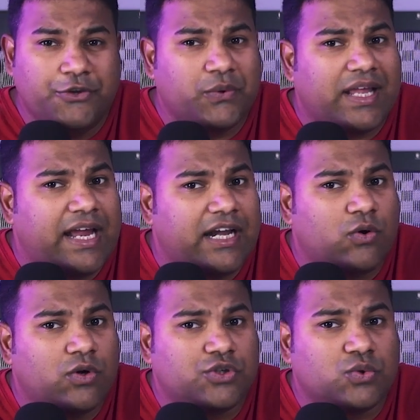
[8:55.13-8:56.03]
You can head
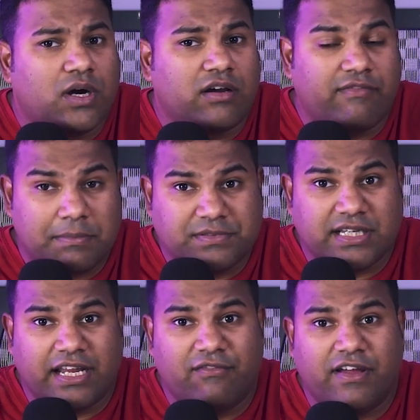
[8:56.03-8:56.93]
over to our
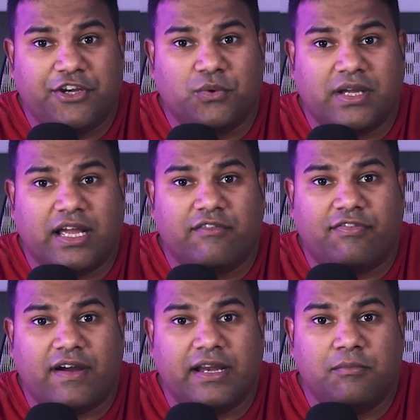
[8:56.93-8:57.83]
website where you can
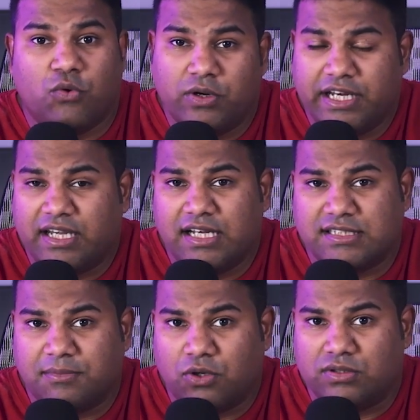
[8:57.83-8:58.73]
find more
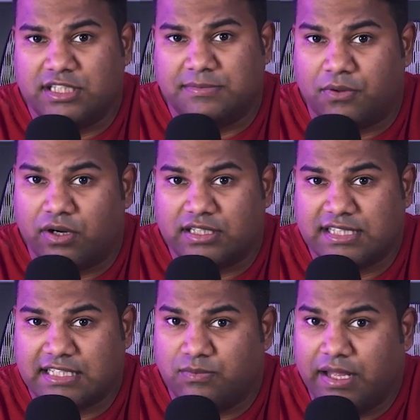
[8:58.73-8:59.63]
details about these
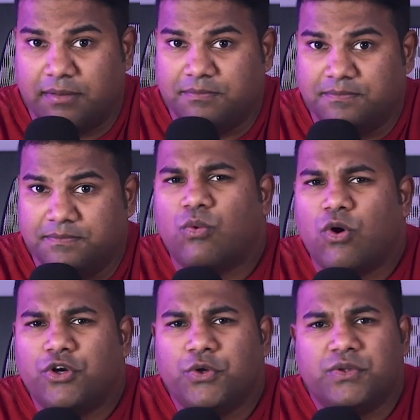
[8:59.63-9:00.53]
products as well. So
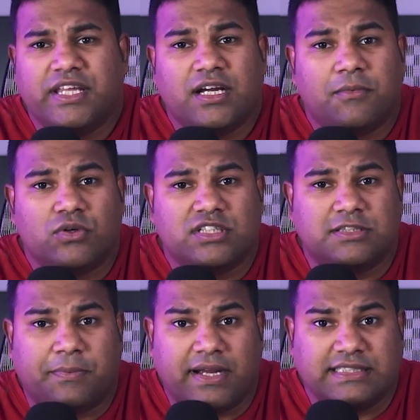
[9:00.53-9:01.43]
what do you think about
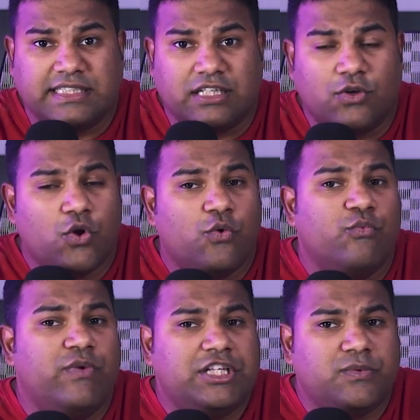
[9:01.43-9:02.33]
this pricing?
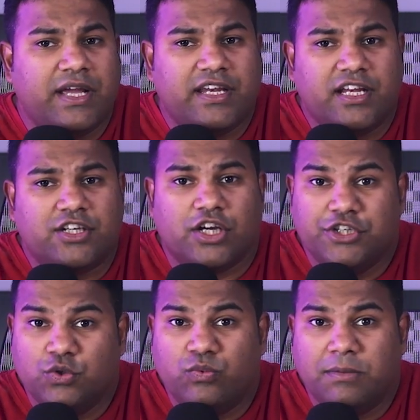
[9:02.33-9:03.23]
Which variant
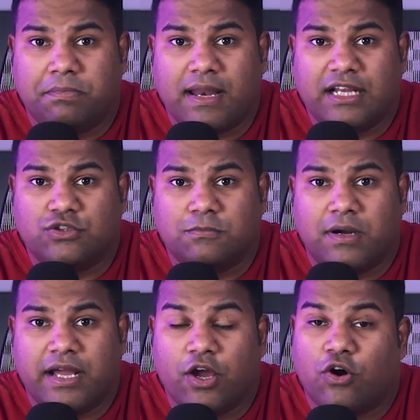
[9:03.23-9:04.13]
you will plan to
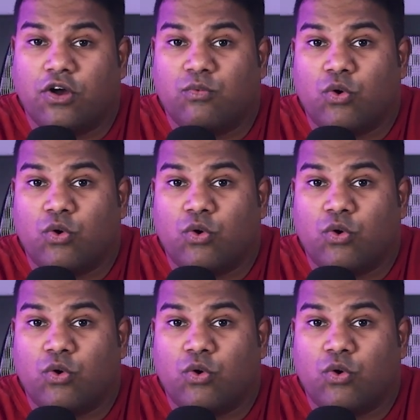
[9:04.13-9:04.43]
buy, or